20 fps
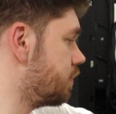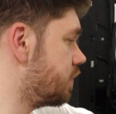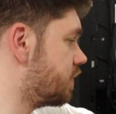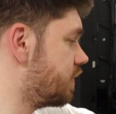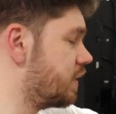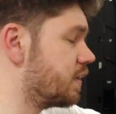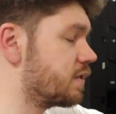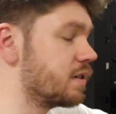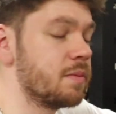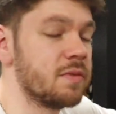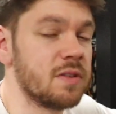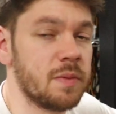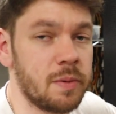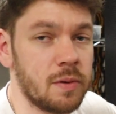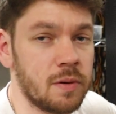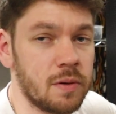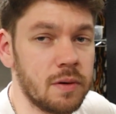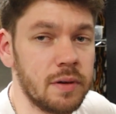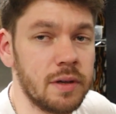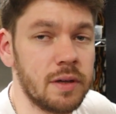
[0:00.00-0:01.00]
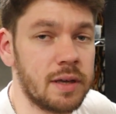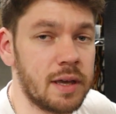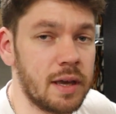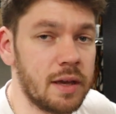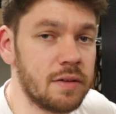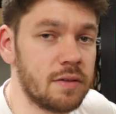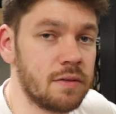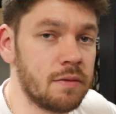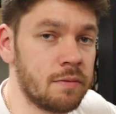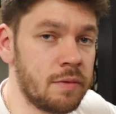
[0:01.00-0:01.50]
CSM support
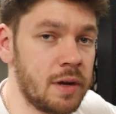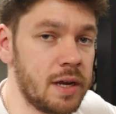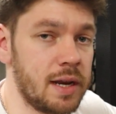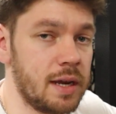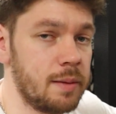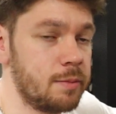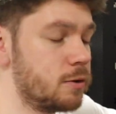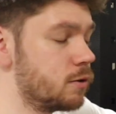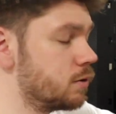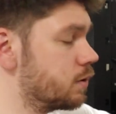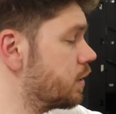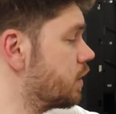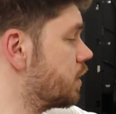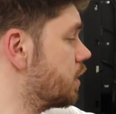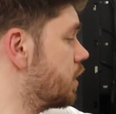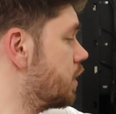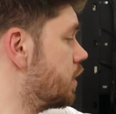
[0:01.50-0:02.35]
gets re-enabled.